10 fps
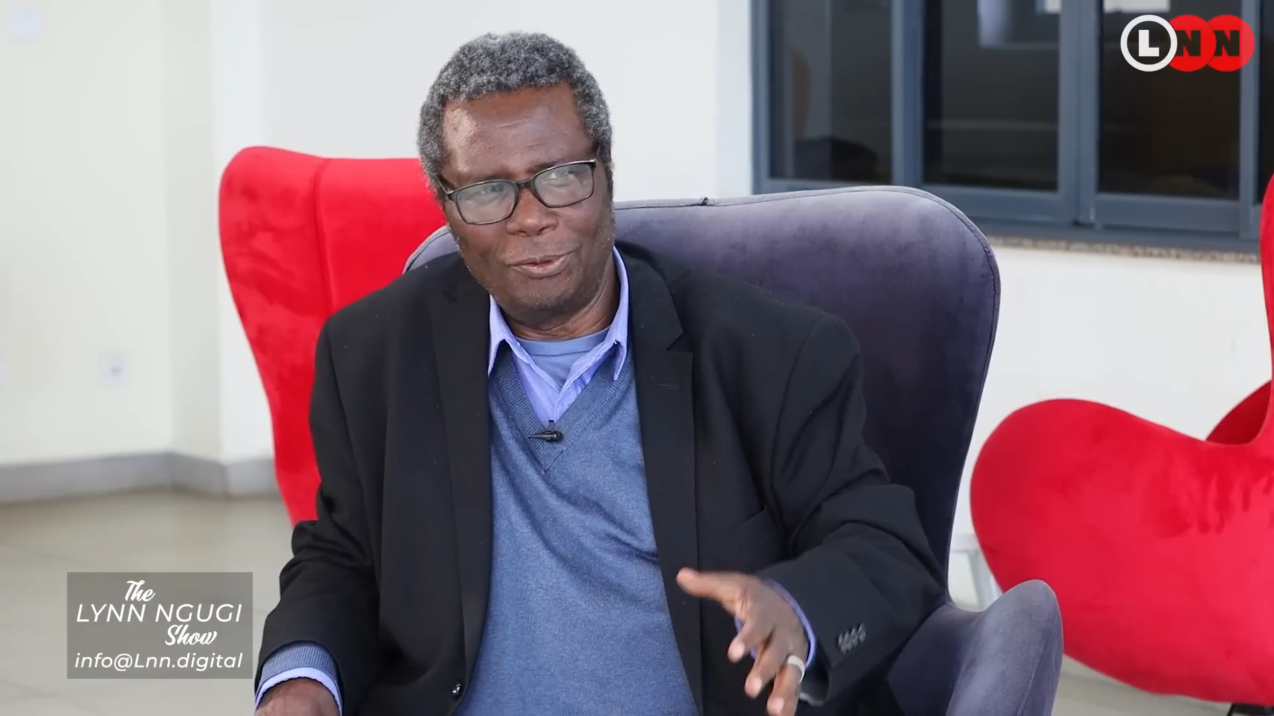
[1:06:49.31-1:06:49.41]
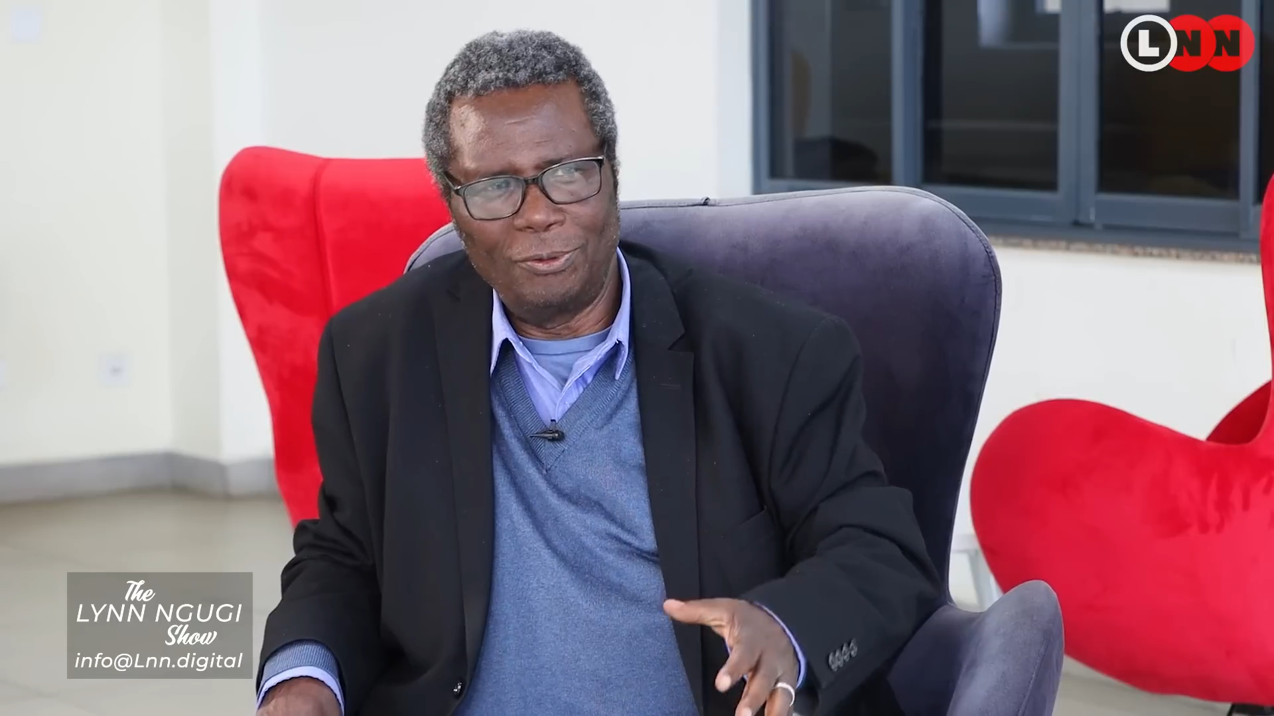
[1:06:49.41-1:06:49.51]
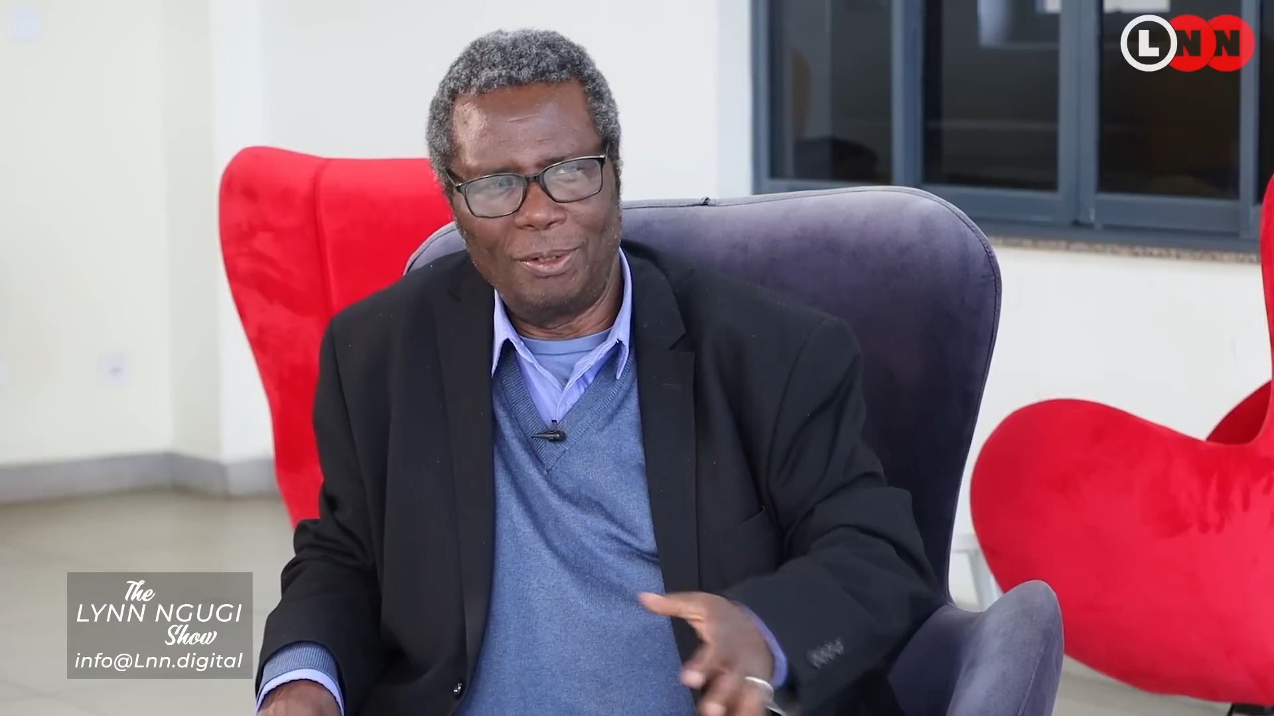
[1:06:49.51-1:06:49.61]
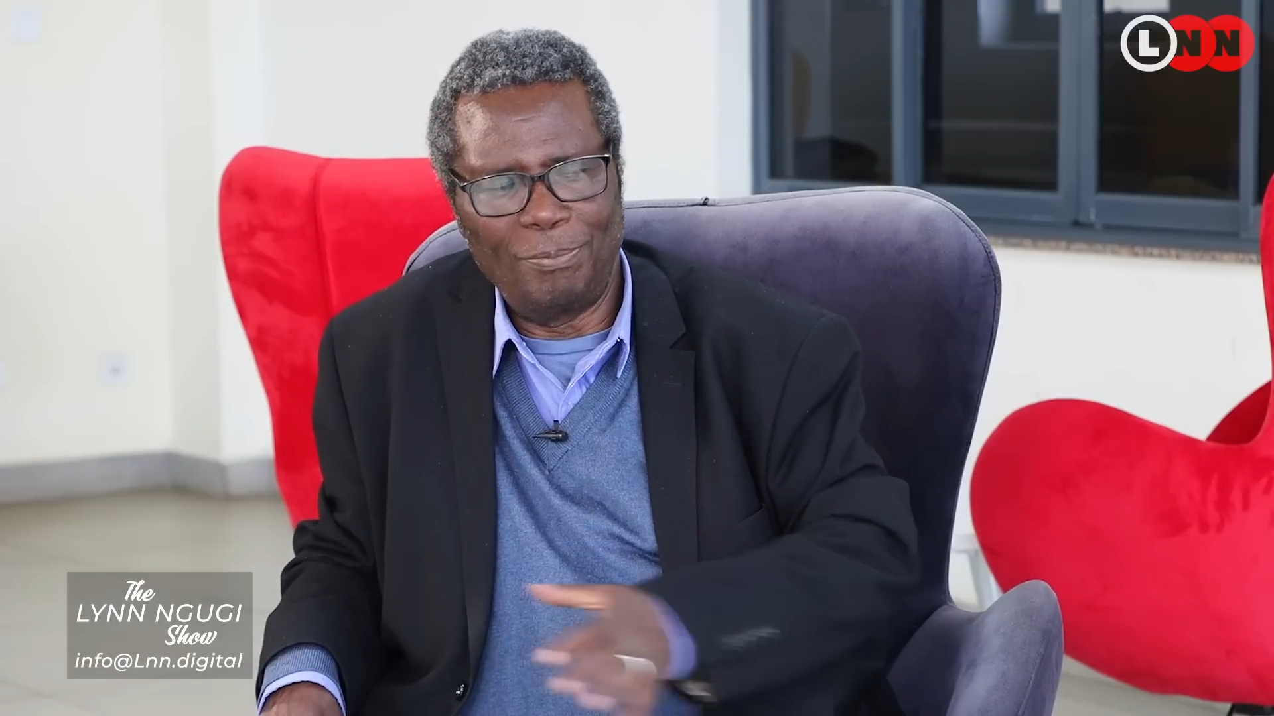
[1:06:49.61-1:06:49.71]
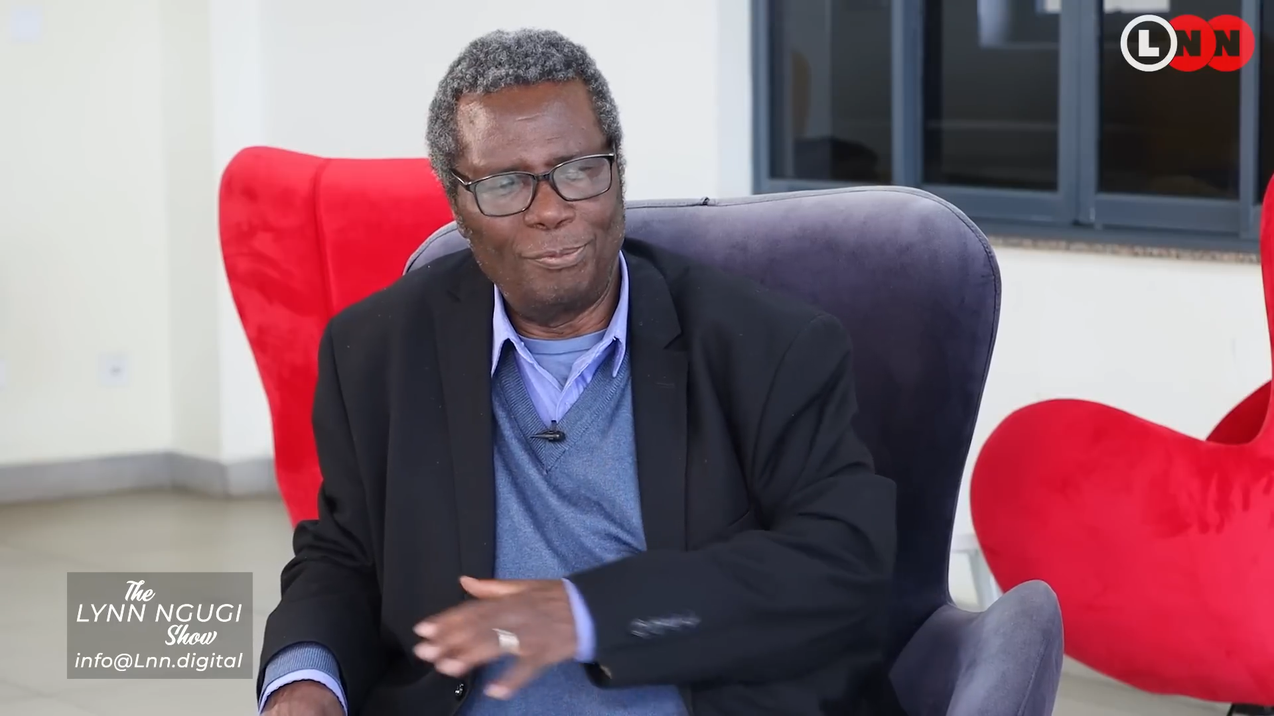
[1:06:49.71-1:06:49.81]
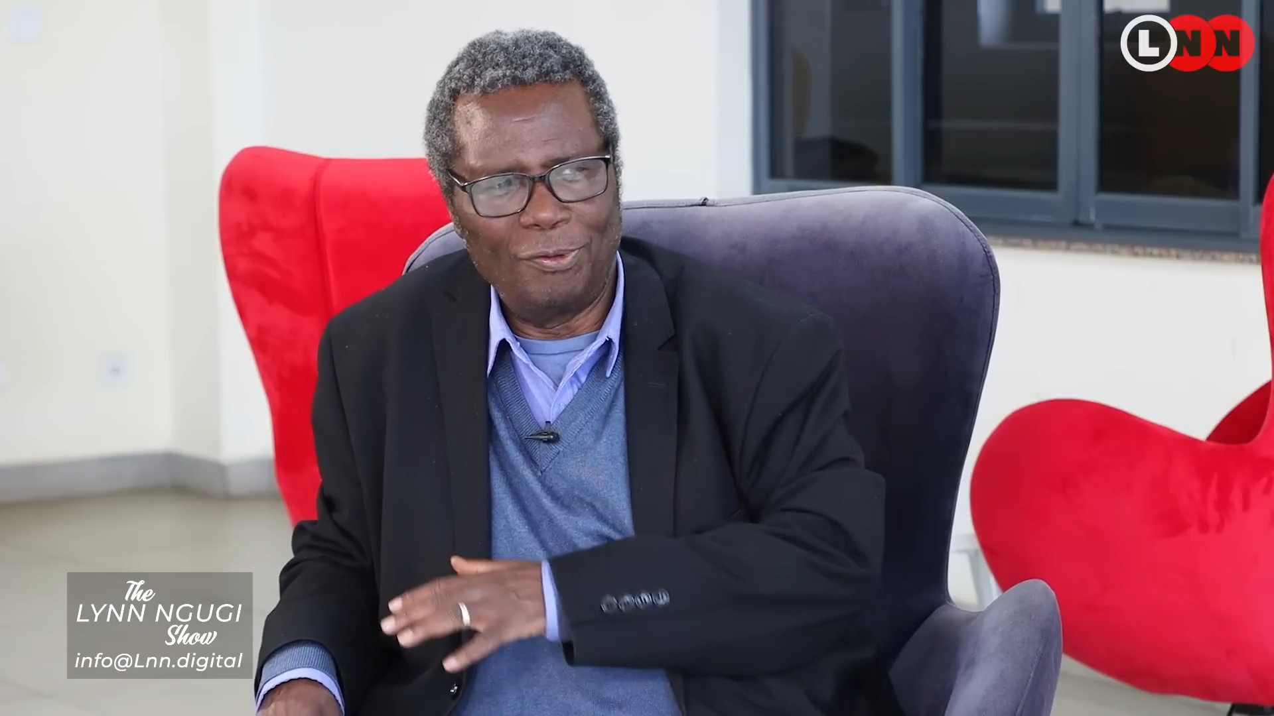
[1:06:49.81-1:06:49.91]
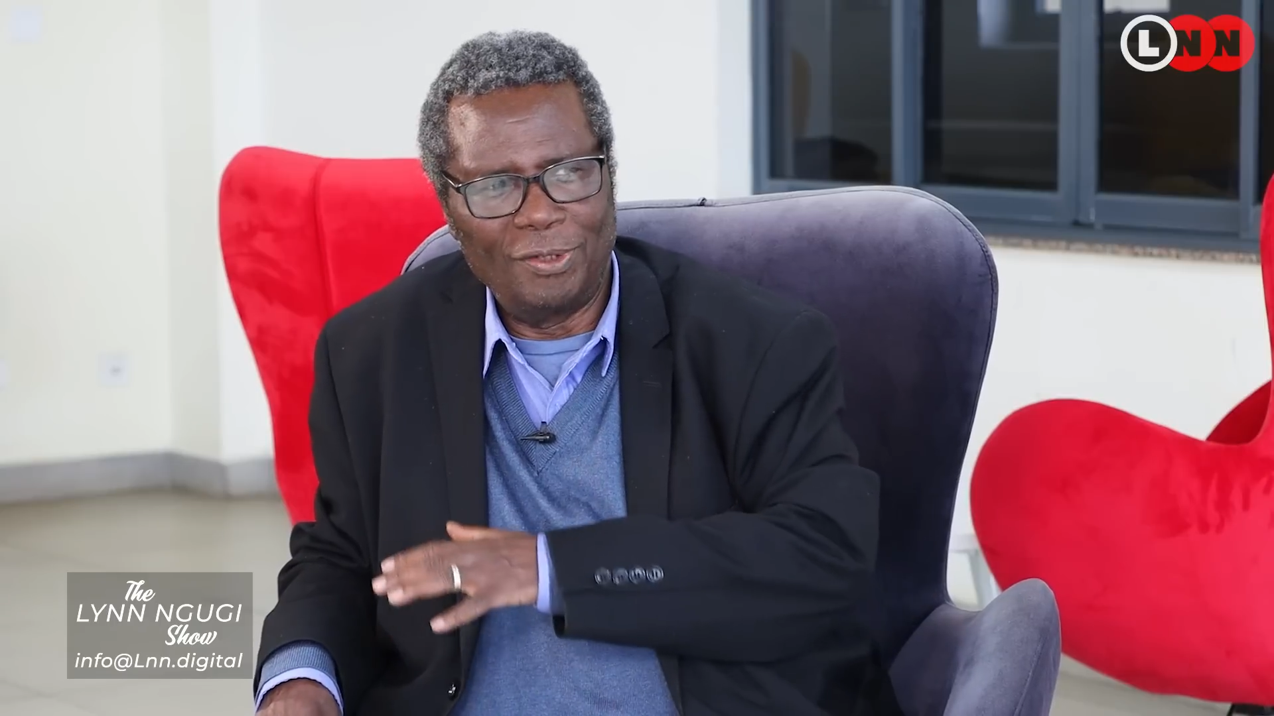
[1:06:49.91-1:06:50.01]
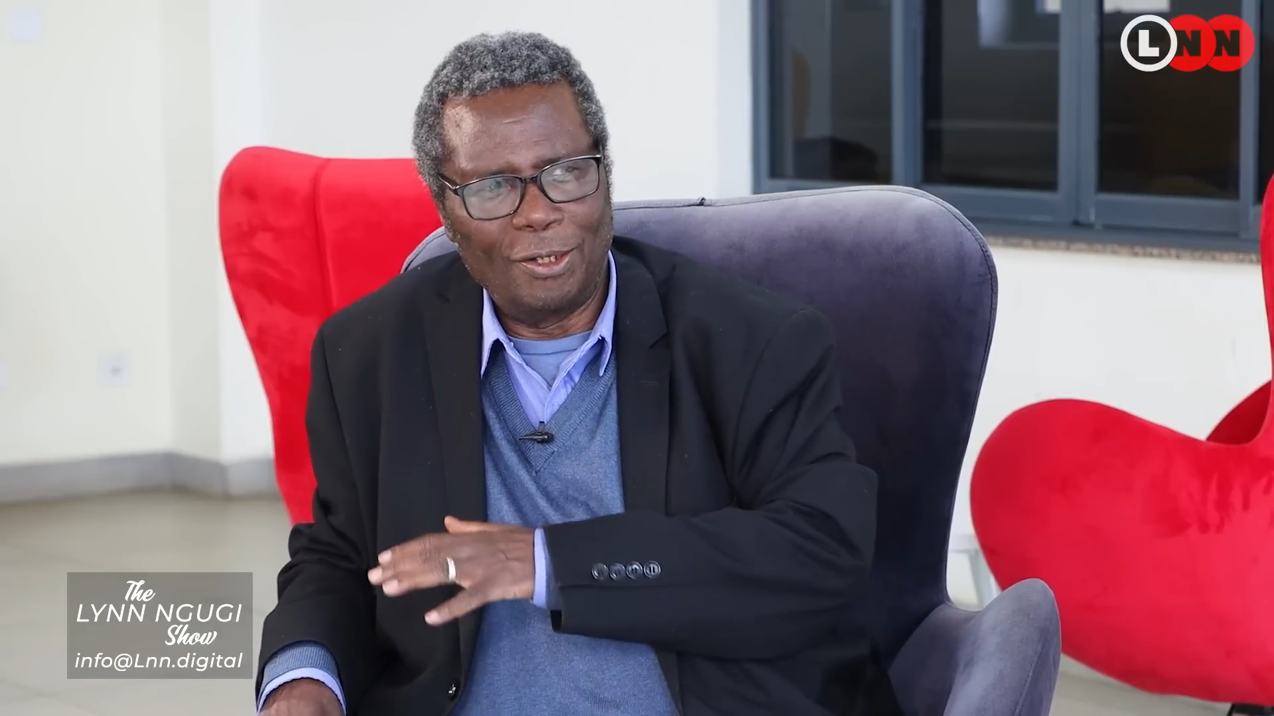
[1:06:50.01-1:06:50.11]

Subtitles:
told the people of